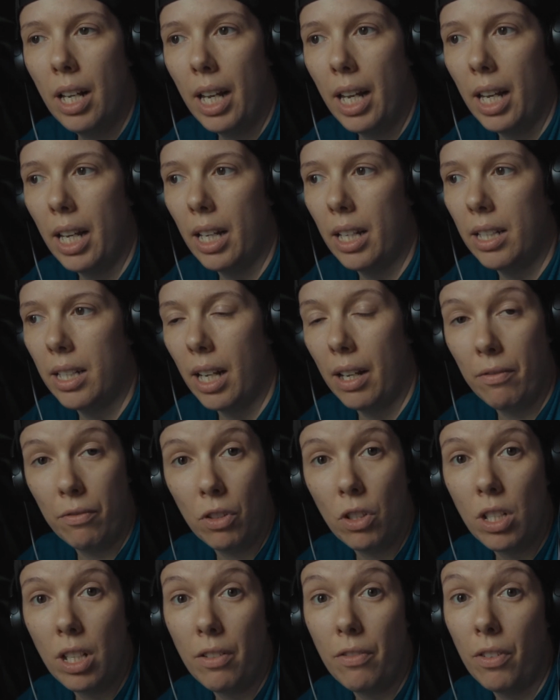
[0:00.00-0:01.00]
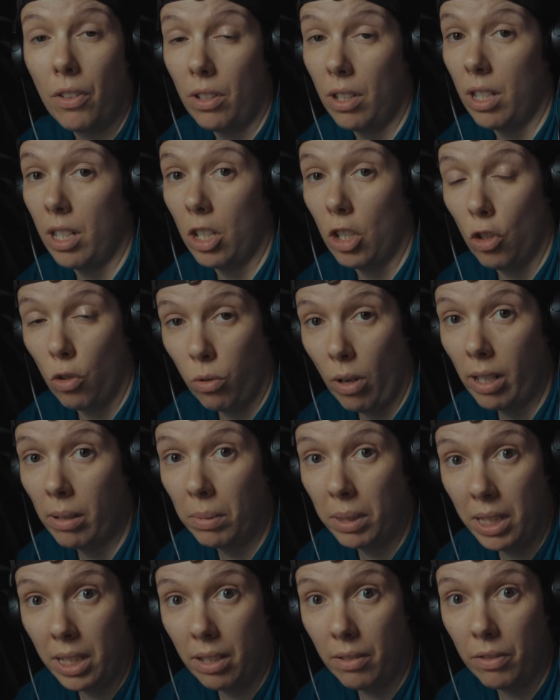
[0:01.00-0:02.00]
And at first I found this
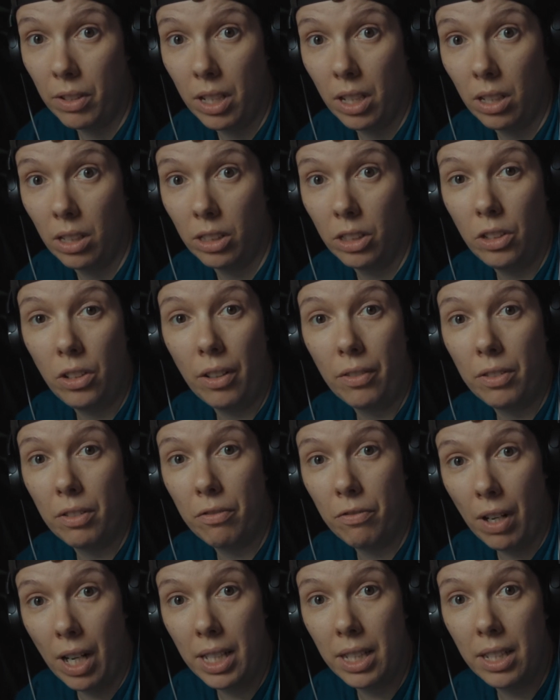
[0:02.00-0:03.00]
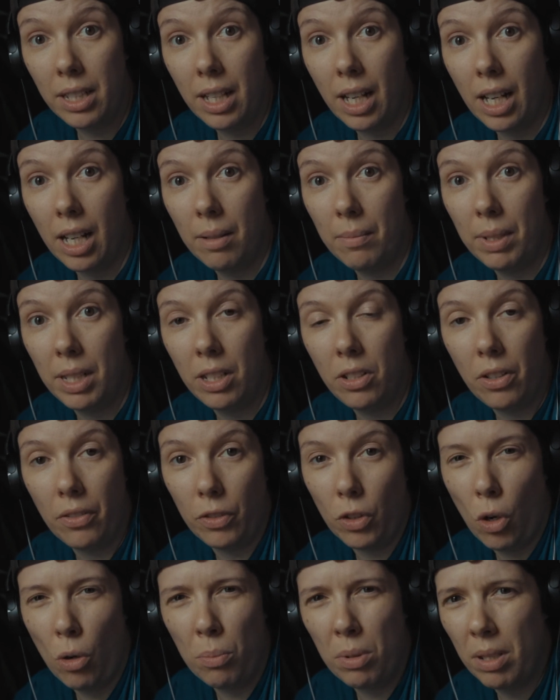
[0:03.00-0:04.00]
incredibly difficult. You have to find the time, and then you have
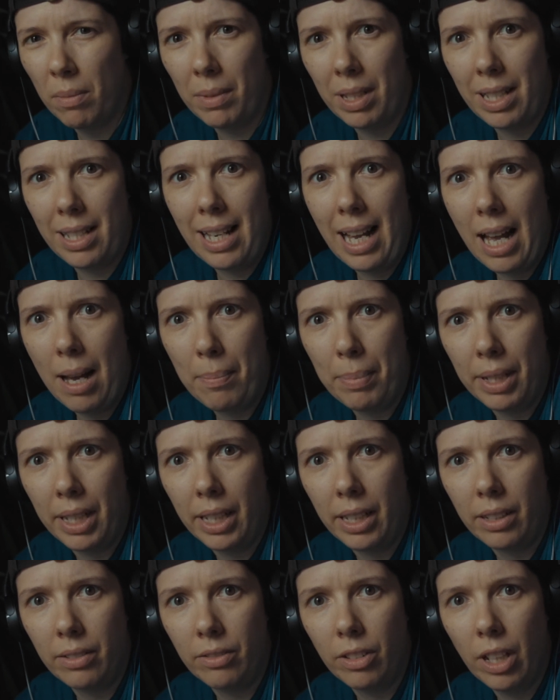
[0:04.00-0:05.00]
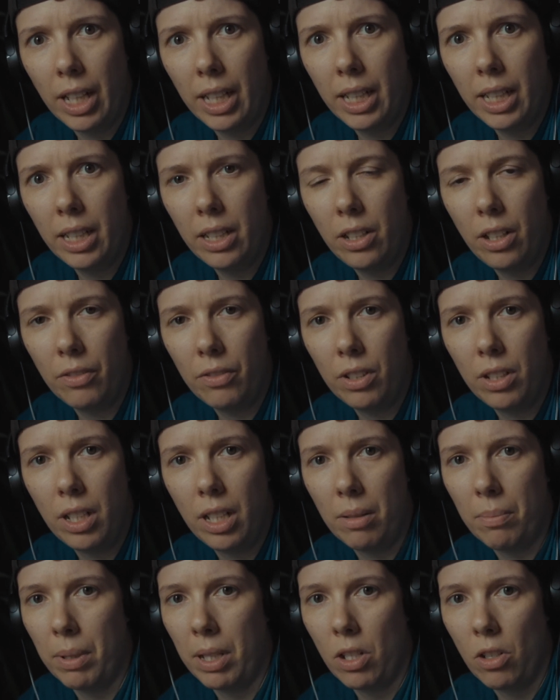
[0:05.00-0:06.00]
to hope something's happening, right? And you have to
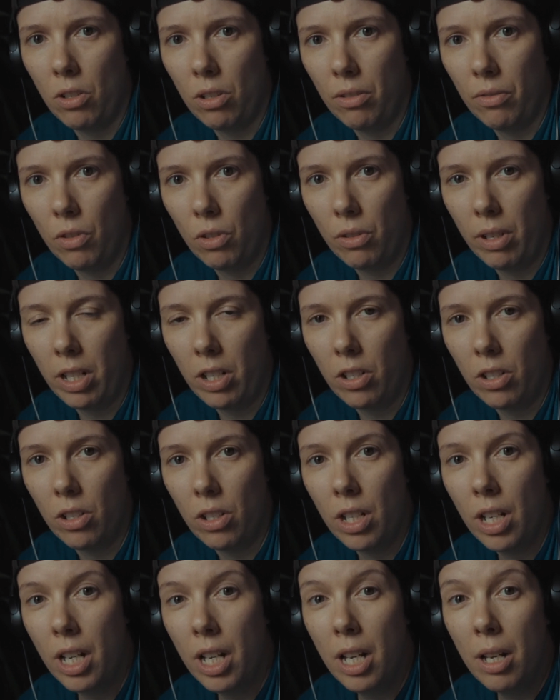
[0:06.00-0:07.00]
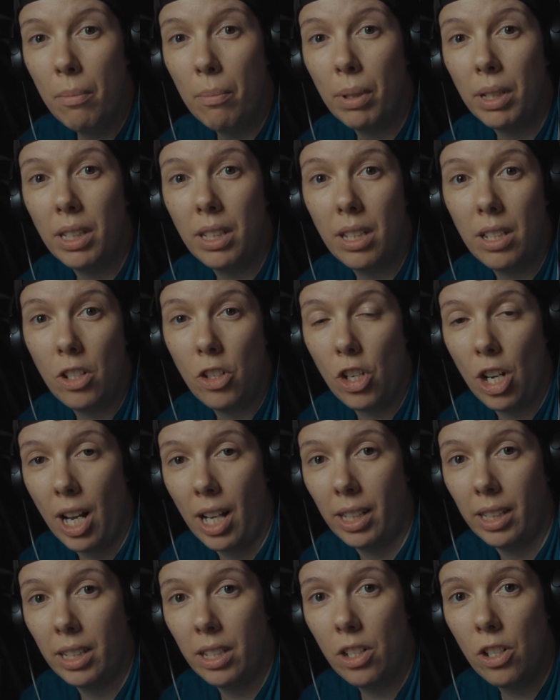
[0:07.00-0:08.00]
take pictures of strangers. But this
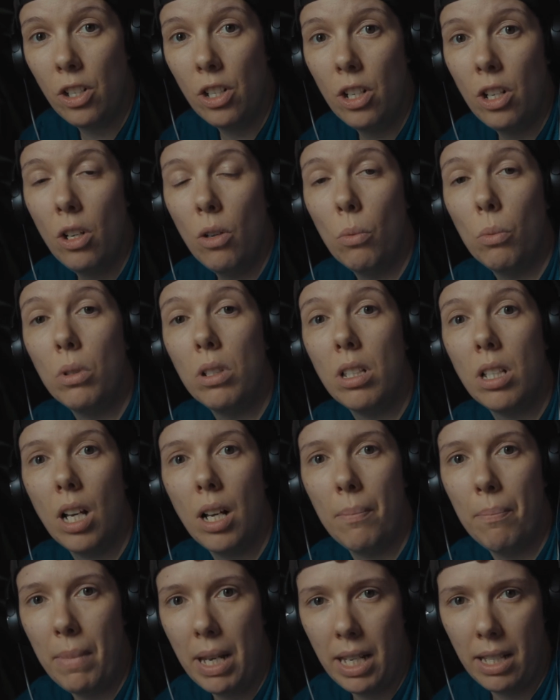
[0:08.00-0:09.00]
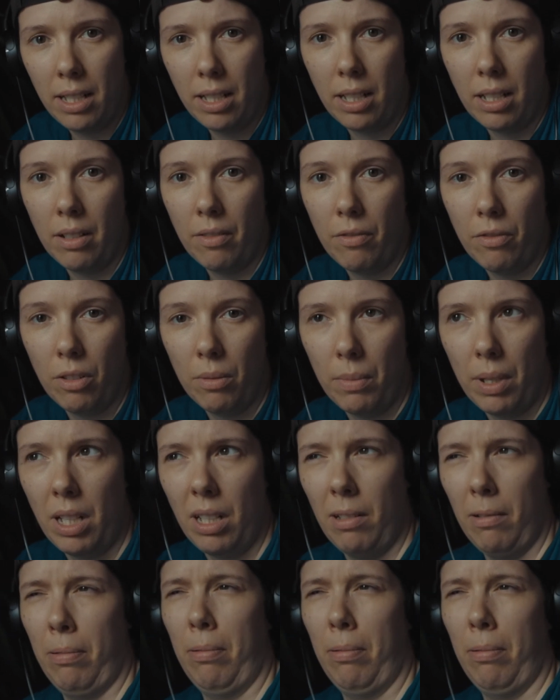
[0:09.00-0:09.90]
challenge was amazing for me.